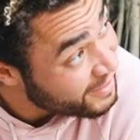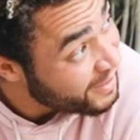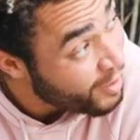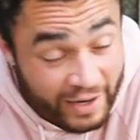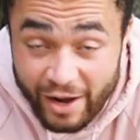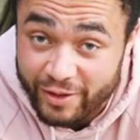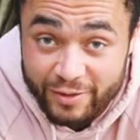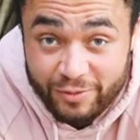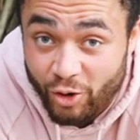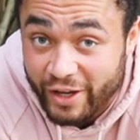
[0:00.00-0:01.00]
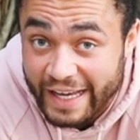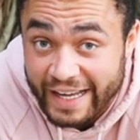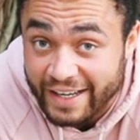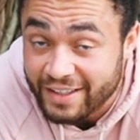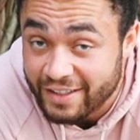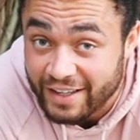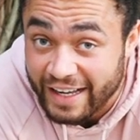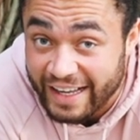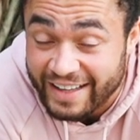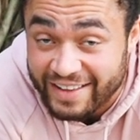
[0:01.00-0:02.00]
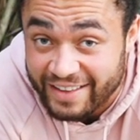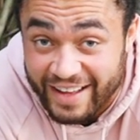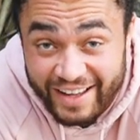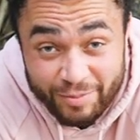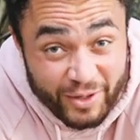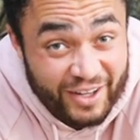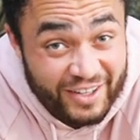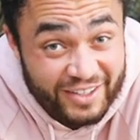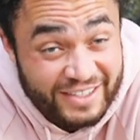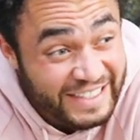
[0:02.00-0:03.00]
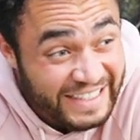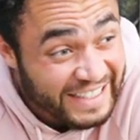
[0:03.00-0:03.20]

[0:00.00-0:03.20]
coming out with this vlog again and that is because